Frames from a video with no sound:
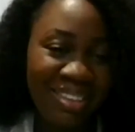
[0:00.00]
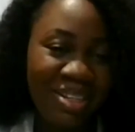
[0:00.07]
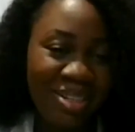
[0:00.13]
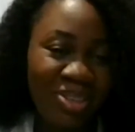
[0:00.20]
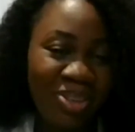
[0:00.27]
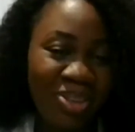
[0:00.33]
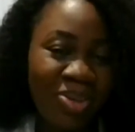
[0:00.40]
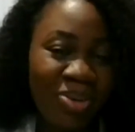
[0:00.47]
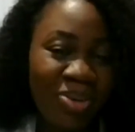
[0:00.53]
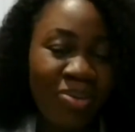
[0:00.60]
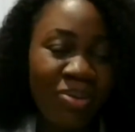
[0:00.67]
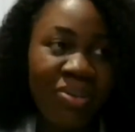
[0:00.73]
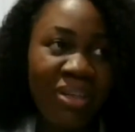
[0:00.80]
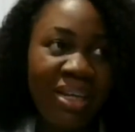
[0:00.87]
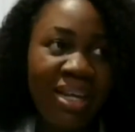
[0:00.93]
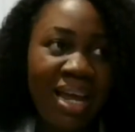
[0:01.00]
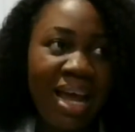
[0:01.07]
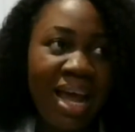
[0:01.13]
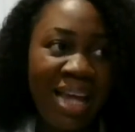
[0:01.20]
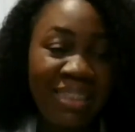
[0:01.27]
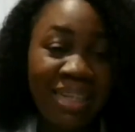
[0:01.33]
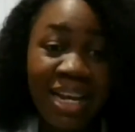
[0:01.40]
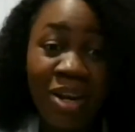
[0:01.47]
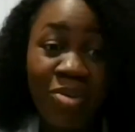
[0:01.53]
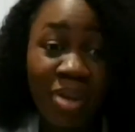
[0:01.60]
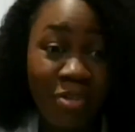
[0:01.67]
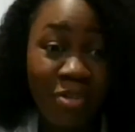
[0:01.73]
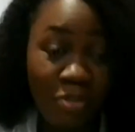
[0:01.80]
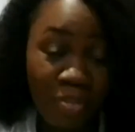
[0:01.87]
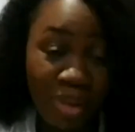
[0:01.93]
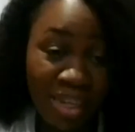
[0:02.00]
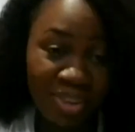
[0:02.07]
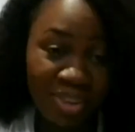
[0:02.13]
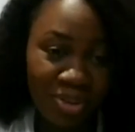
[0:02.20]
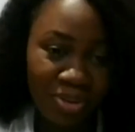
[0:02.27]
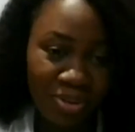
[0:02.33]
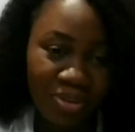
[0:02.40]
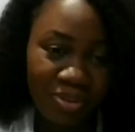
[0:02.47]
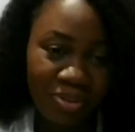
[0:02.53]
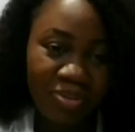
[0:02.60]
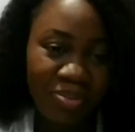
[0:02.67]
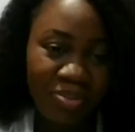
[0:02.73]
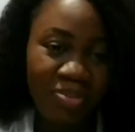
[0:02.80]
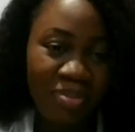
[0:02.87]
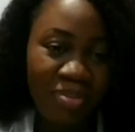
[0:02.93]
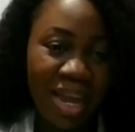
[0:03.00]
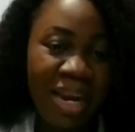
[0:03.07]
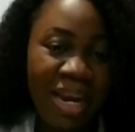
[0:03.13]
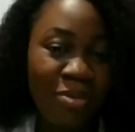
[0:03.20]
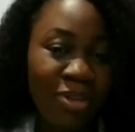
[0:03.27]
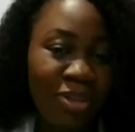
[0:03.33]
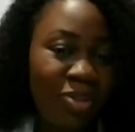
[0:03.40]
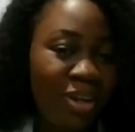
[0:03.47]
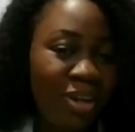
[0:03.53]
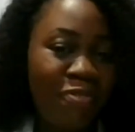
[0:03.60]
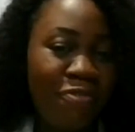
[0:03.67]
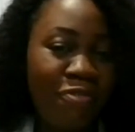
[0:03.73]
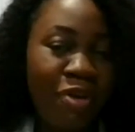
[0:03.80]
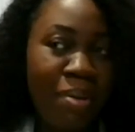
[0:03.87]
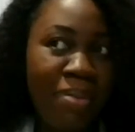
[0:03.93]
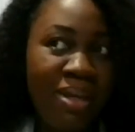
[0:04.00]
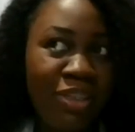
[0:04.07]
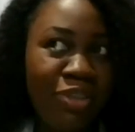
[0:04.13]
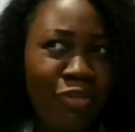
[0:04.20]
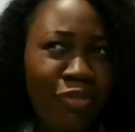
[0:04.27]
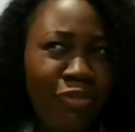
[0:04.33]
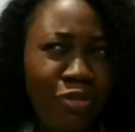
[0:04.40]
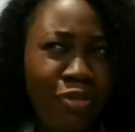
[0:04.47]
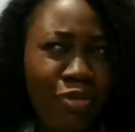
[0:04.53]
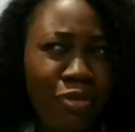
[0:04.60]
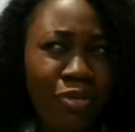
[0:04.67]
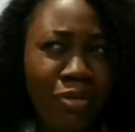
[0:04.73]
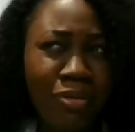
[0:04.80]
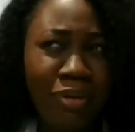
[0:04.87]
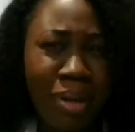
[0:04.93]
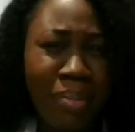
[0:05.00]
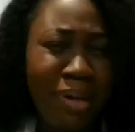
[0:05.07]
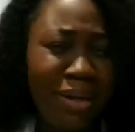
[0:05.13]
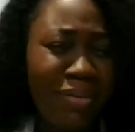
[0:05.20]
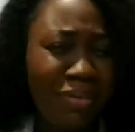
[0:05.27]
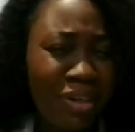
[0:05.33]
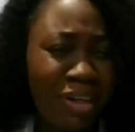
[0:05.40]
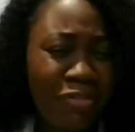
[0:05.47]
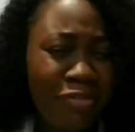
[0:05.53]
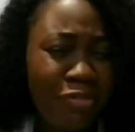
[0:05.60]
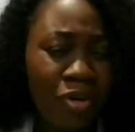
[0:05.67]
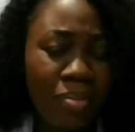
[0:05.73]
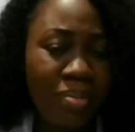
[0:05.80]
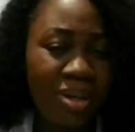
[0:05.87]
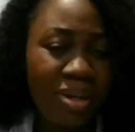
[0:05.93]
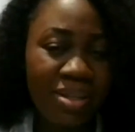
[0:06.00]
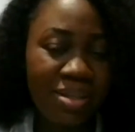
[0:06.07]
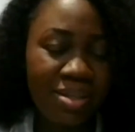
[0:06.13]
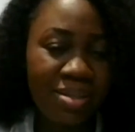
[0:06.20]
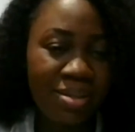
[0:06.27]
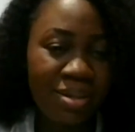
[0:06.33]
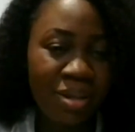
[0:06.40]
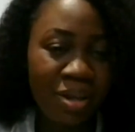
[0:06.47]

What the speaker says: So I started looking for mentor, and I was looking for a mentor for about 3, 4 months.